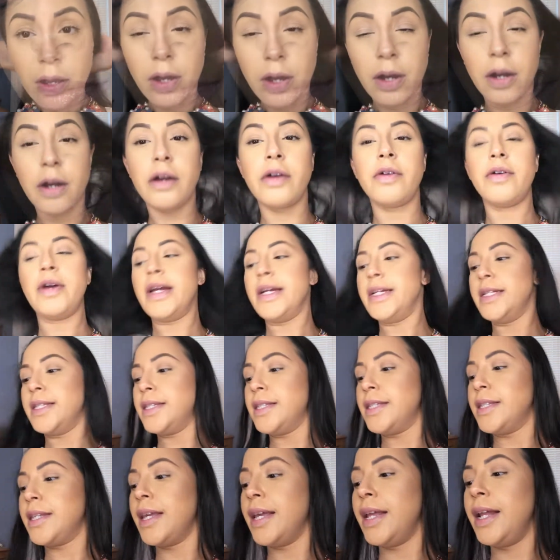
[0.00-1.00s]
All
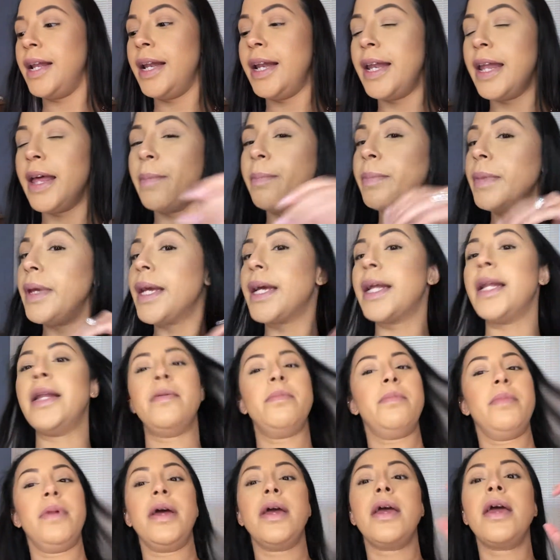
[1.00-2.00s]
right, let me
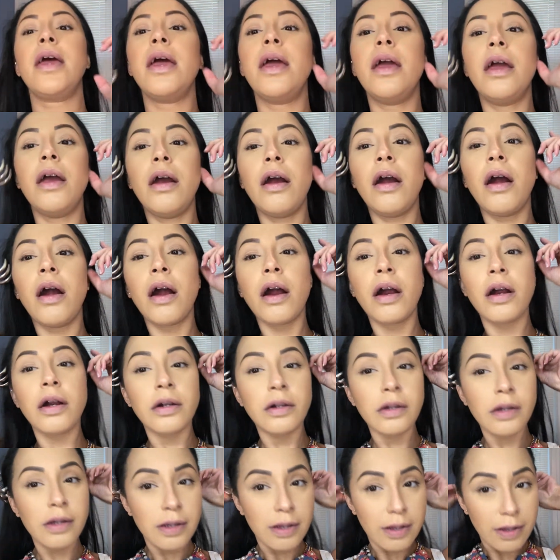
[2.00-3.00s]
clip my
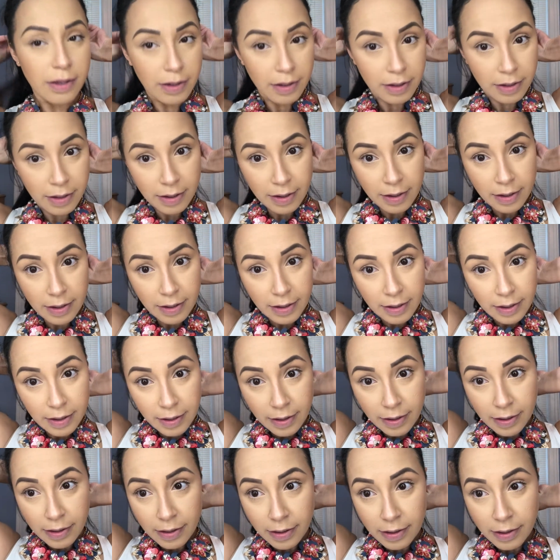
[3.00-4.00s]
hair.
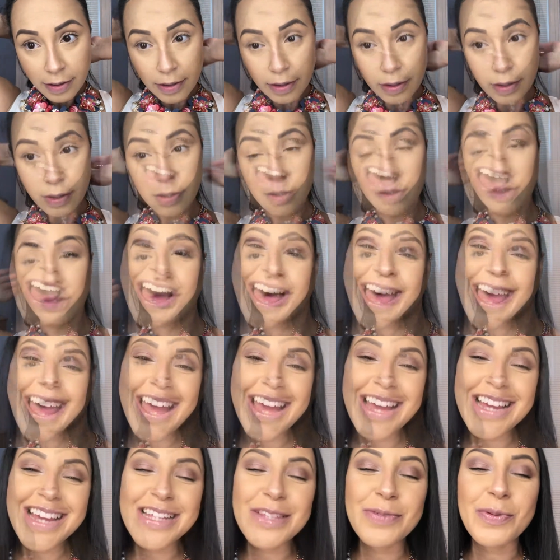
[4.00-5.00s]
Hey
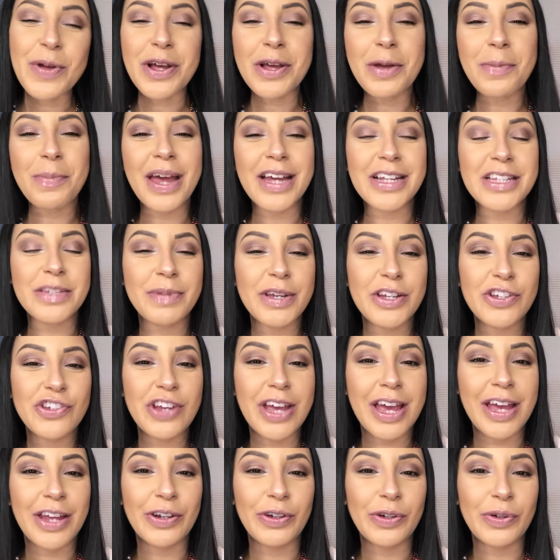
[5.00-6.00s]
guys, welcome back to my
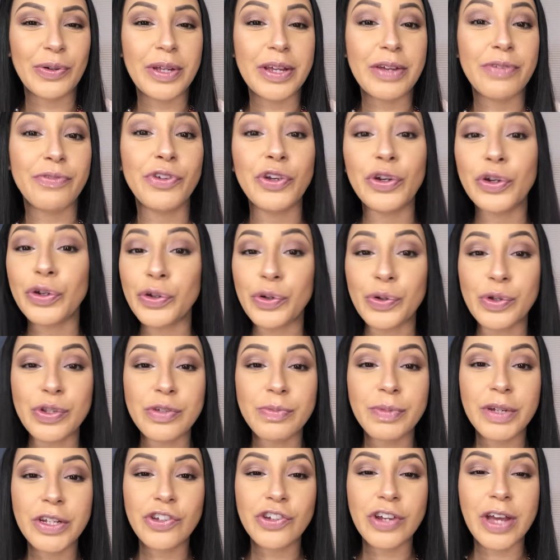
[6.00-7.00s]
channel. If you're new
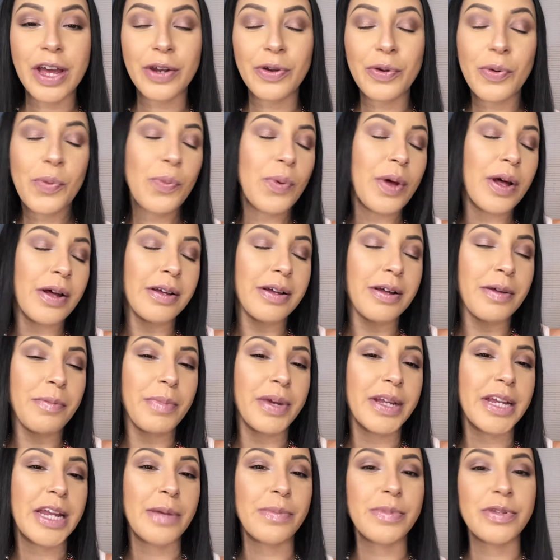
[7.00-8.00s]
to my channel, welcome.
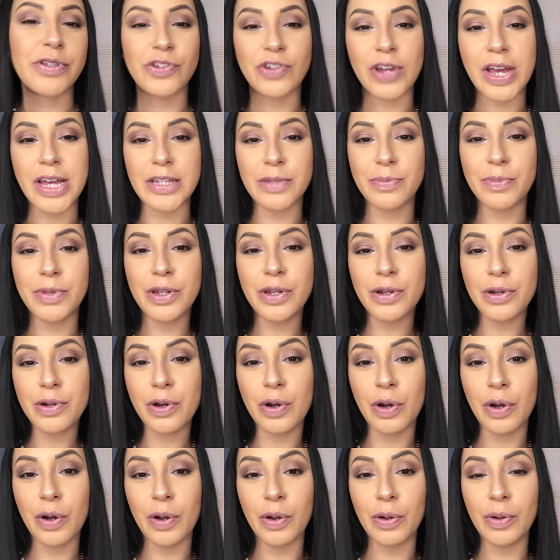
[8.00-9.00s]
My name is Jasmine
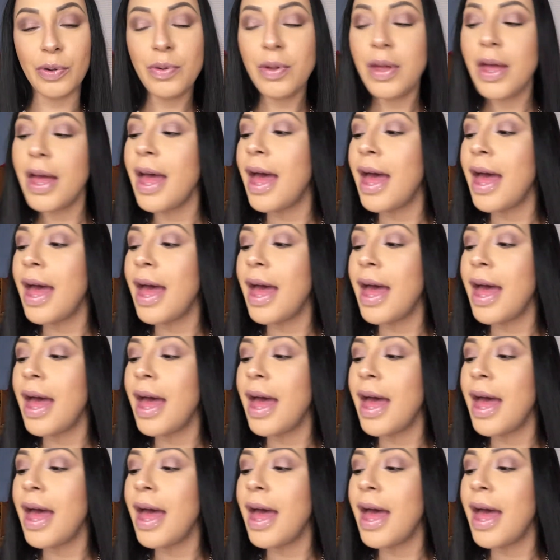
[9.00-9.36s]
Nicole.